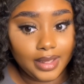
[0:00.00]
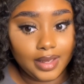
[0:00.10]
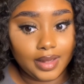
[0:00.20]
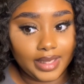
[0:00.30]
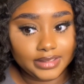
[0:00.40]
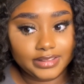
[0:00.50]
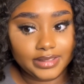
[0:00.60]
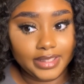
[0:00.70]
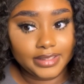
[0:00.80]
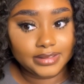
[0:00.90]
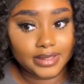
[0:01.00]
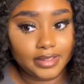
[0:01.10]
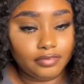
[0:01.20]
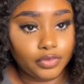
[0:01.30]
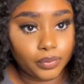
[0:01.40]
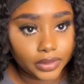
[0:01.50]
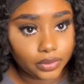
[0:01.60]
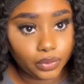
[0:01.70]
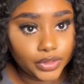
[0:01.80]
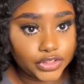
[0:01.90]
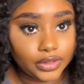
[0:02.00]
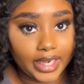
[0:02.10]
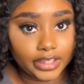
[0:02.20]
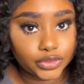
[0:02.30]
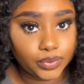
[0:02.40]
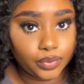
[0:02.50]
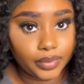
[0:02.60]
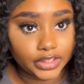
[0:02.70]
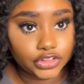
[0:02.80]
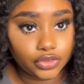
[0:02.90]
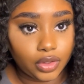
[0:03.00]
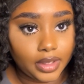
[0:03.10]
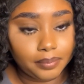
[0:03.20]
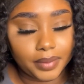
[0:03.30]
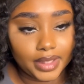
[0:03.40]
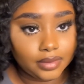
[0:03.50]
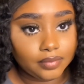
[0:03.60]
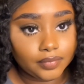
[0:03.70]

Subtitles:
less things than if you were to go into the actual restaurant. But,